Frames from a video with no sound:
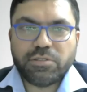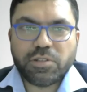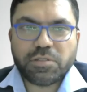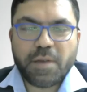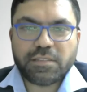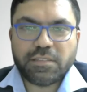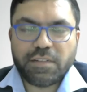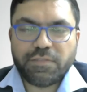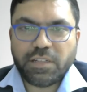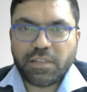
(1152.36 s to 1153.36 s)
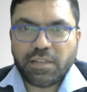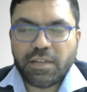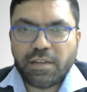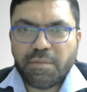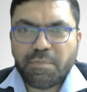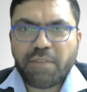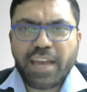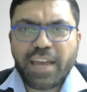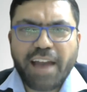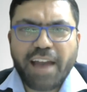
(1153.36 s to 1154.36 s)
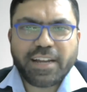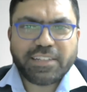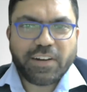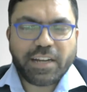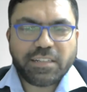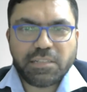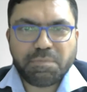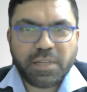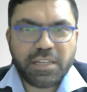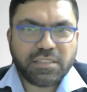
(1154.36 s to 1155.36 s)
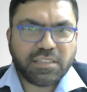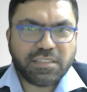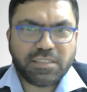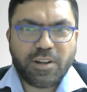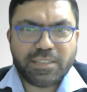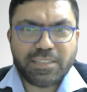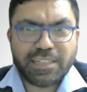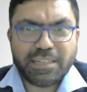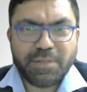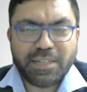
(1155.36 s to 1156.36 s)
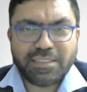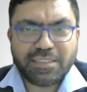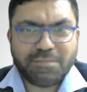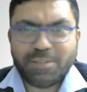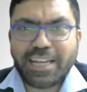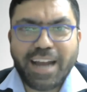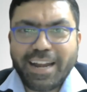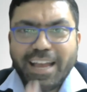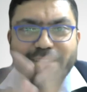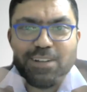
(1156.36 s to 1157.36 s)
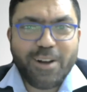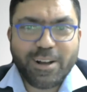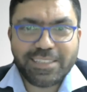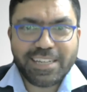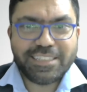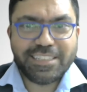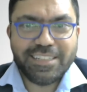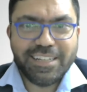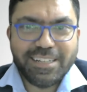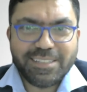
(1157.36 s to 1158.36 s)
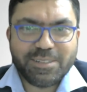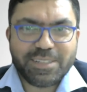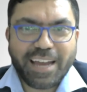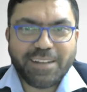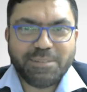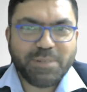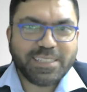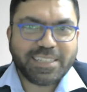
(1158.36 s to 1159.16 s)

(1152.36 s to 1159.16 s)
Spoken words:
Toastmaster Ravi. May we have that corrected, please? It's not 30 minutes. We can't have a long session. So can you please—